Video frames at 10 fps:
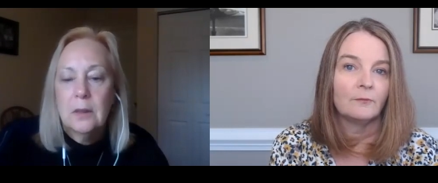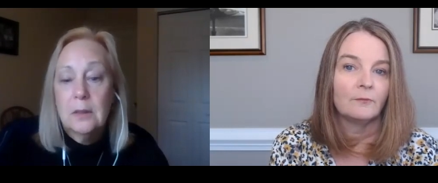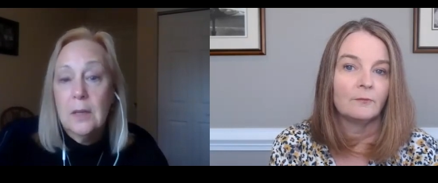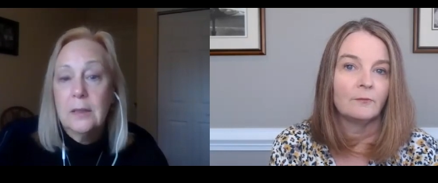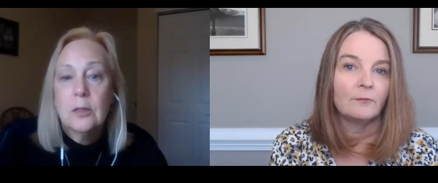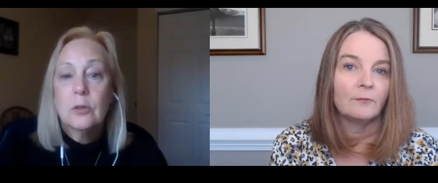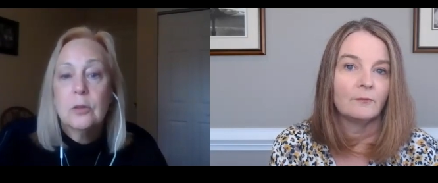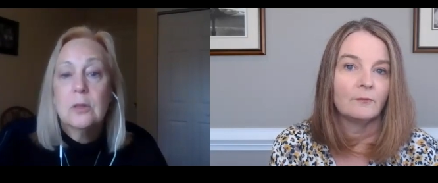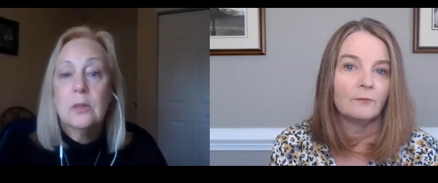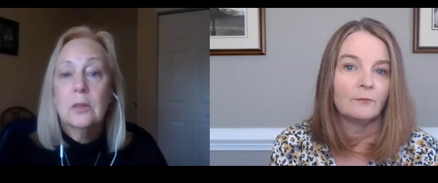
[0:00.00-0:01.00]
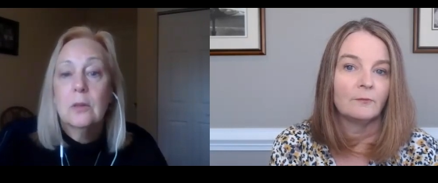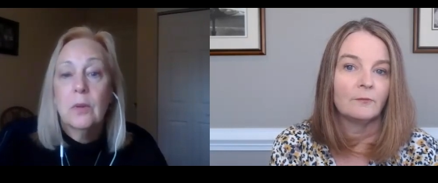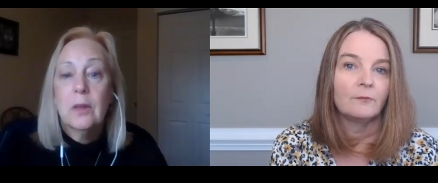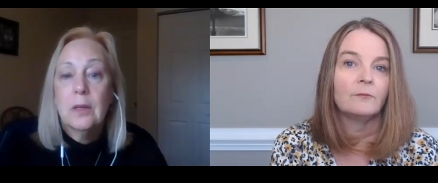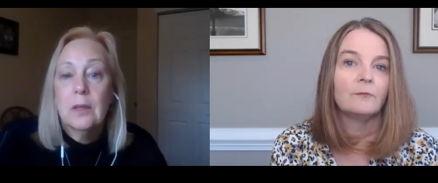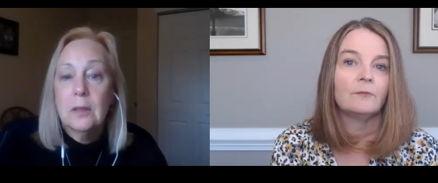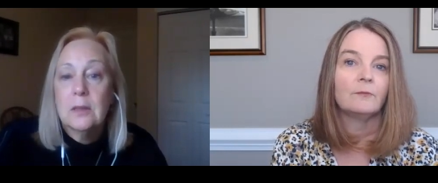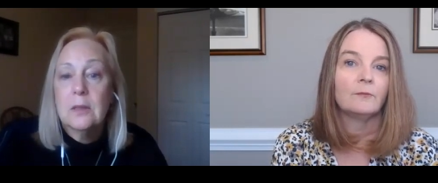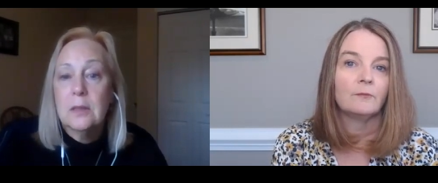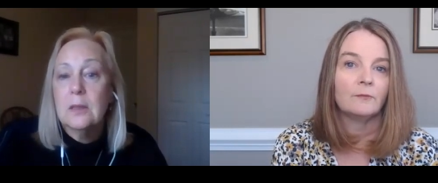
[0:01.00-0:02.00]
Speaker 1: uh, diagnosed with a, a
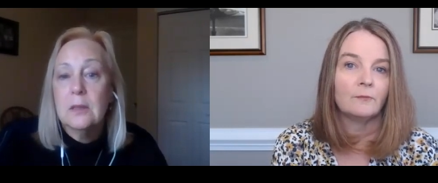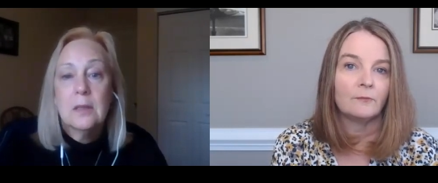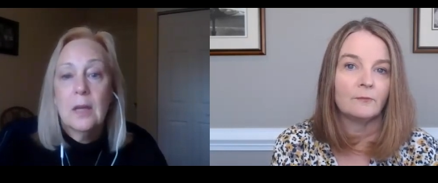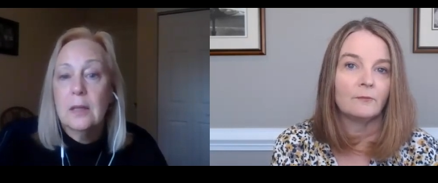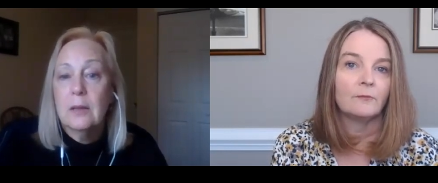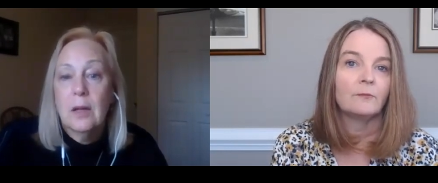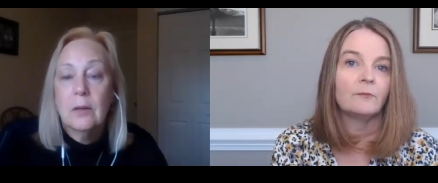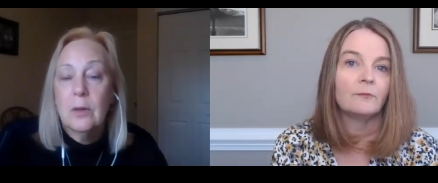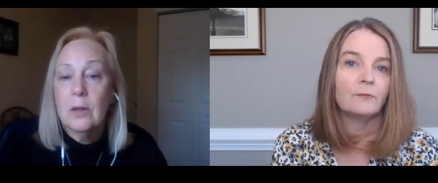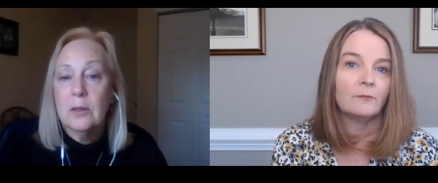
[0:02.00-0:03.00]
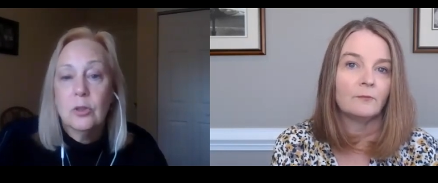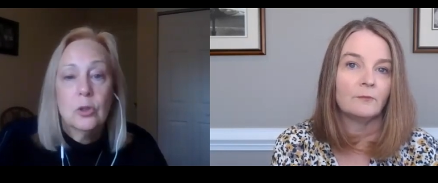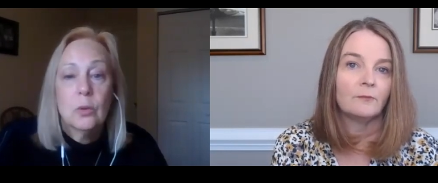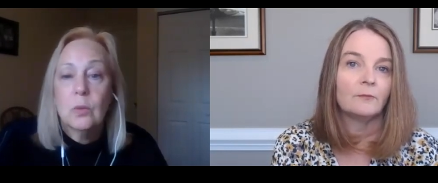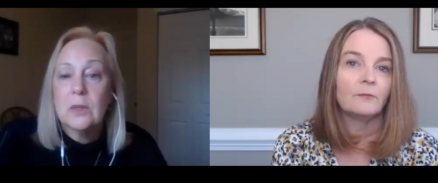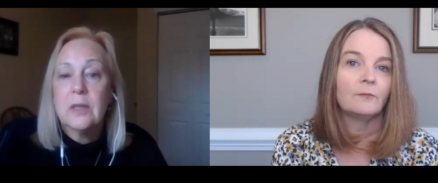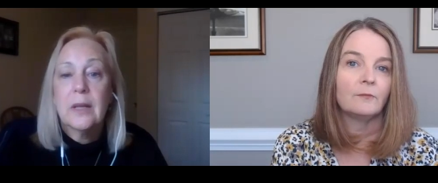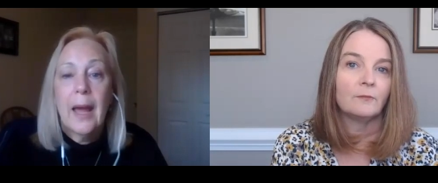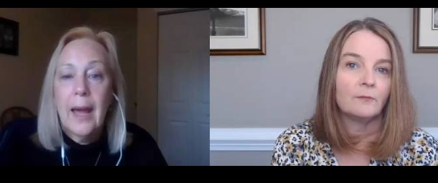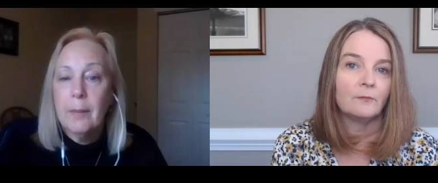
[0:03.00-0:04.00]
disease and they're not, not sure what's
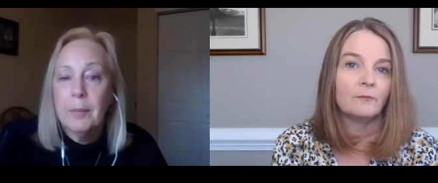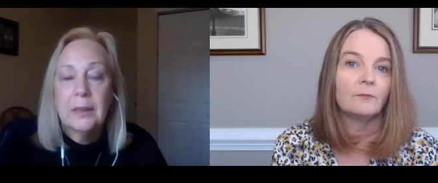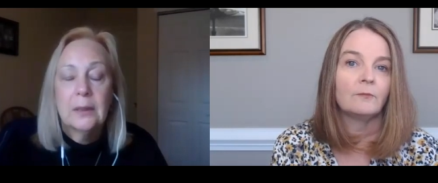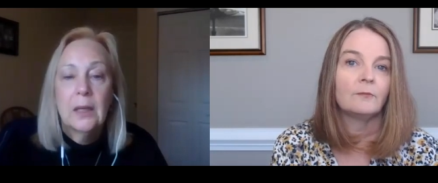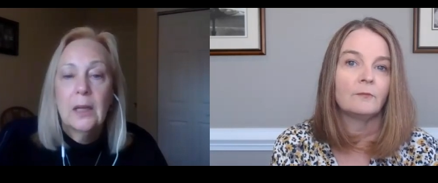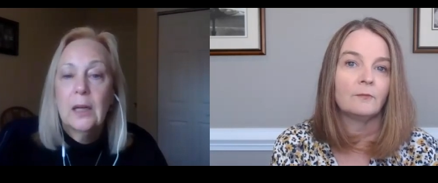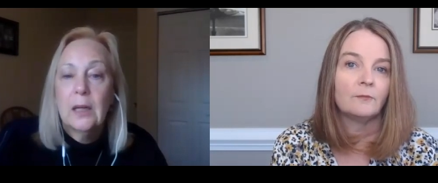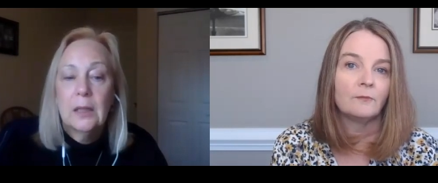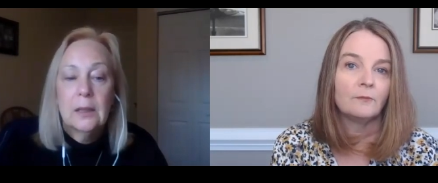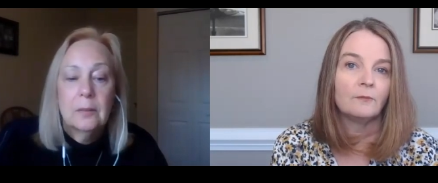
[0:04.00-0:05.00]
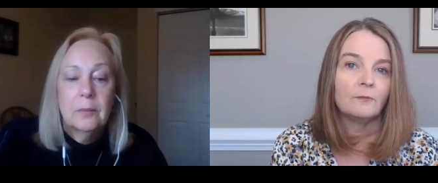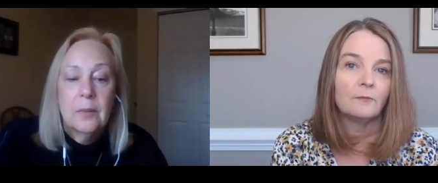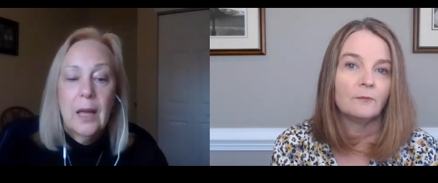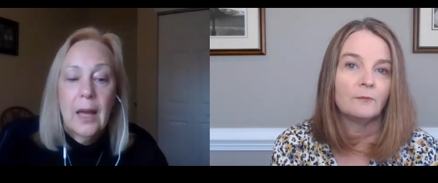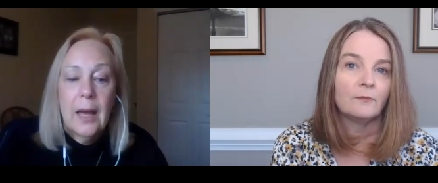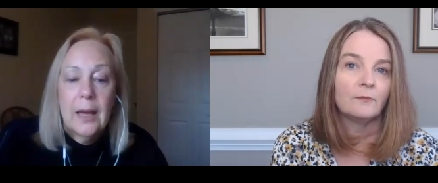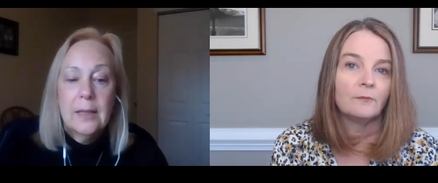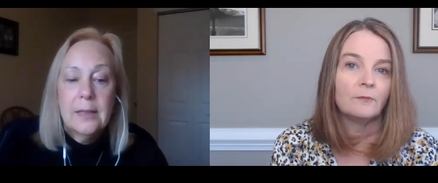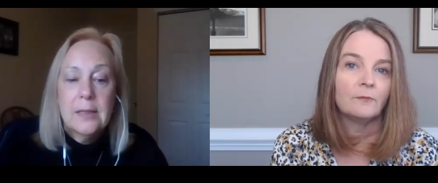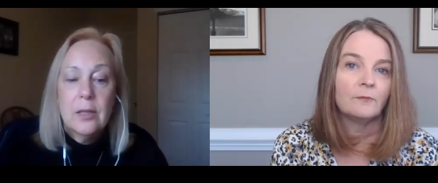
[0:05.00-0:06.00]
going to happen. Um,
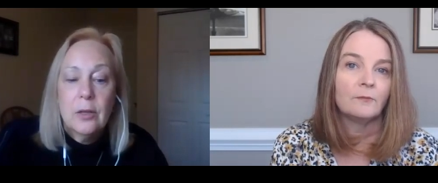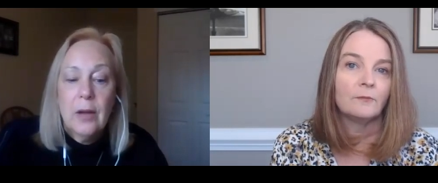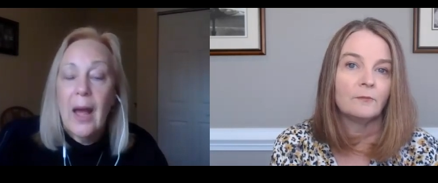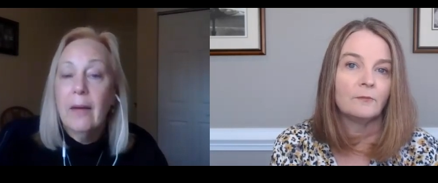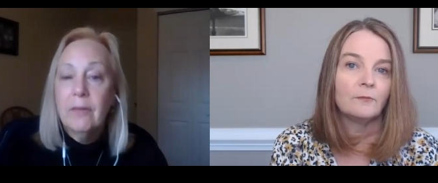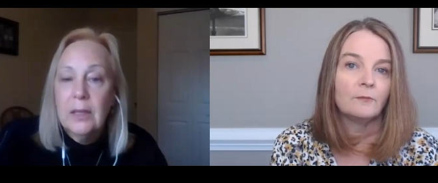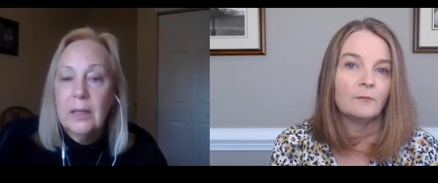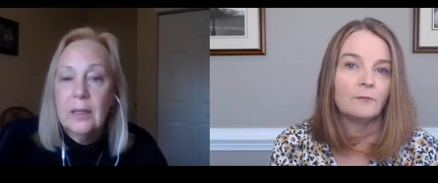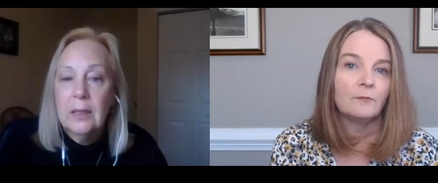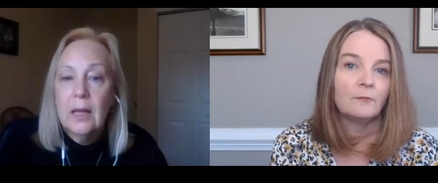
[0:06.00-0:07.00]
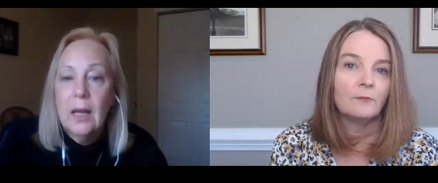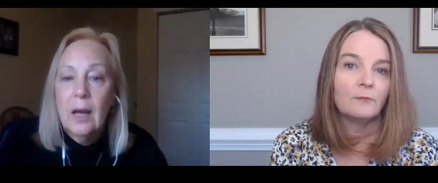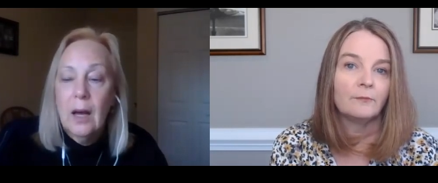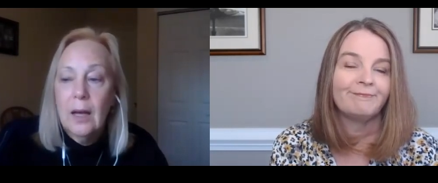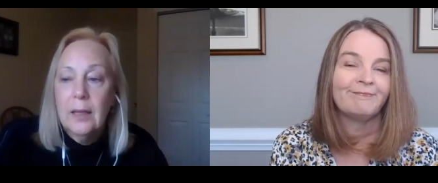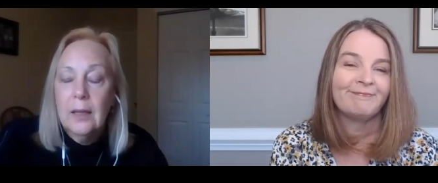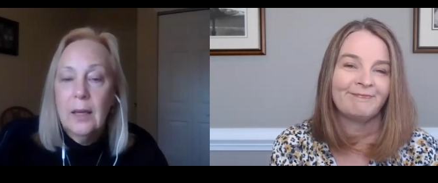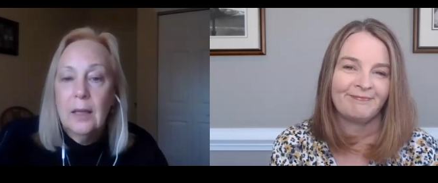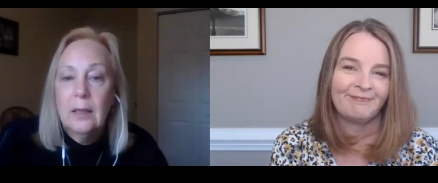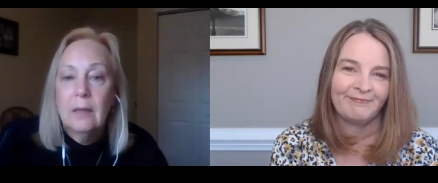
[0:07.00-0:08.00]
as their advocate, I
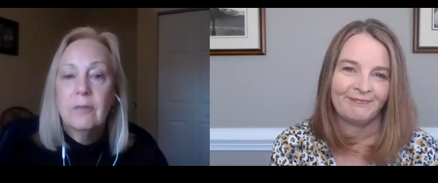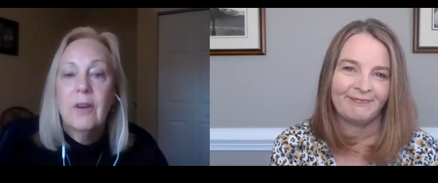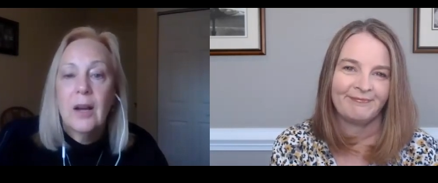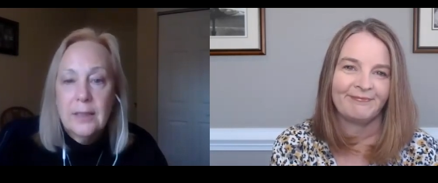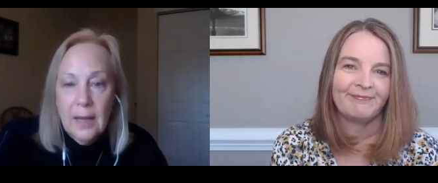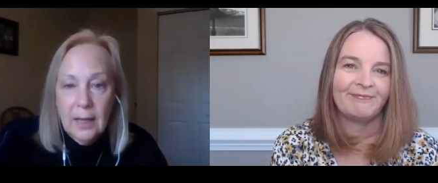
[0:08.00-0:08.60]
can find